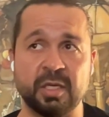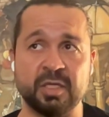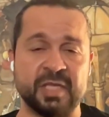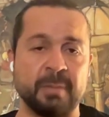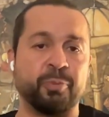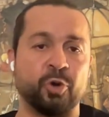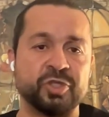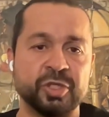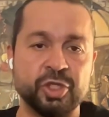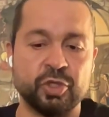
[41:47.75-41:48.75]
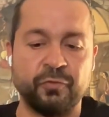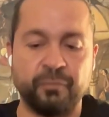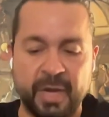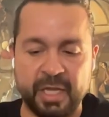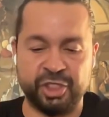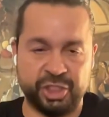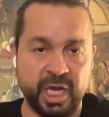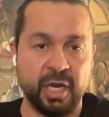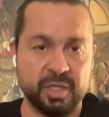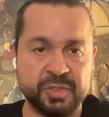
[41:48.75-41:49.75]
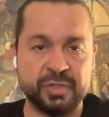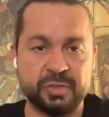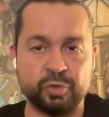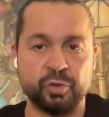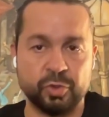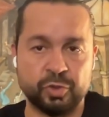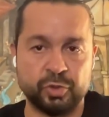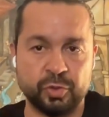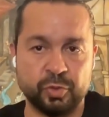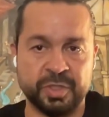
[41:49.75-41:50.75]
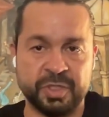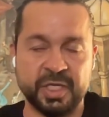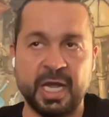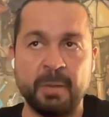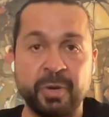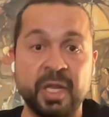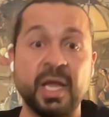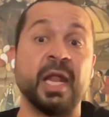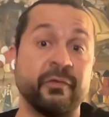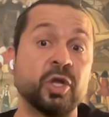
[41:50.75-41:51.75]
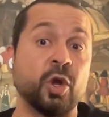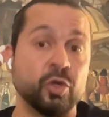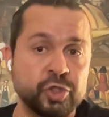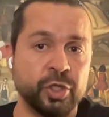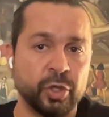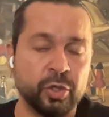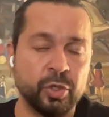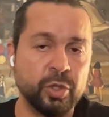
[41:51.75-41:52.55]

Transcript: some percentage of my shares to with the company, and I will continue